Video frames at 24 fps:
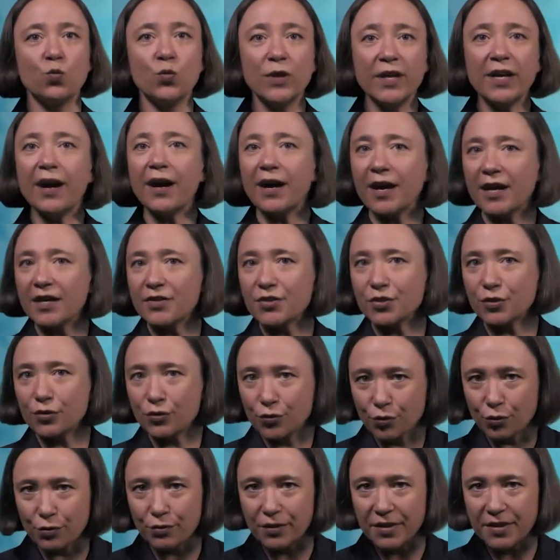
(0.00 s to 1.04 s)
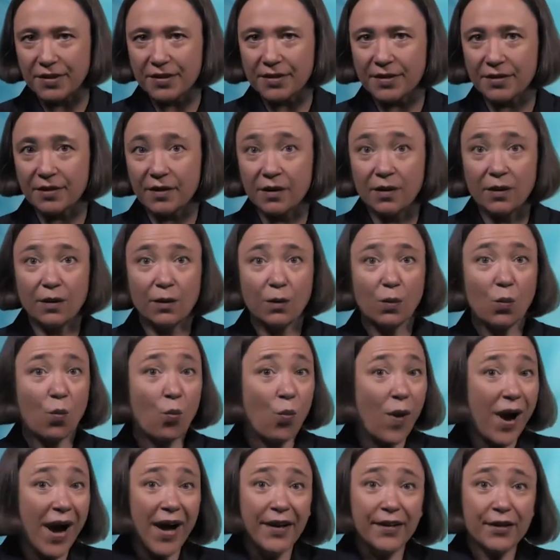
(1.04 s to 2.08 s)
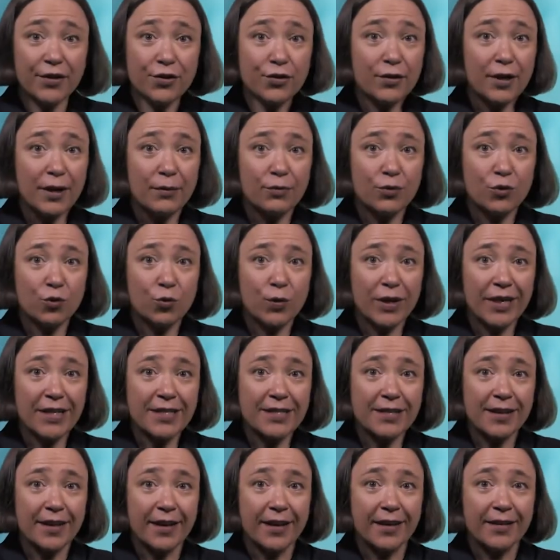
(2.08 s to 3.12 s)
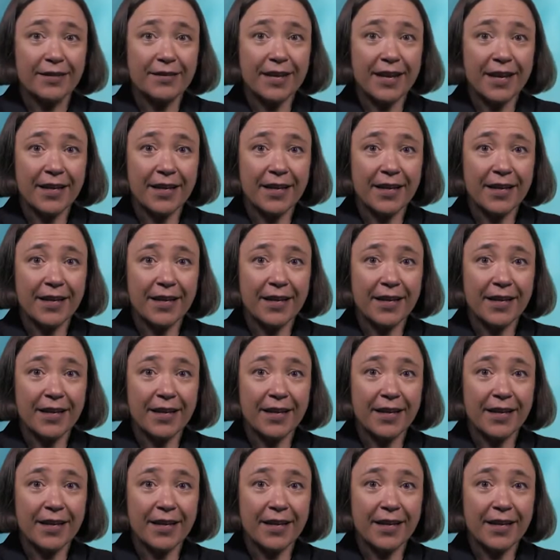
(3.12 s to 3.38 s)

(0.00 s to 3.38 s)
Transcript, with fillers: we asked tourists, why did you come to Queensland?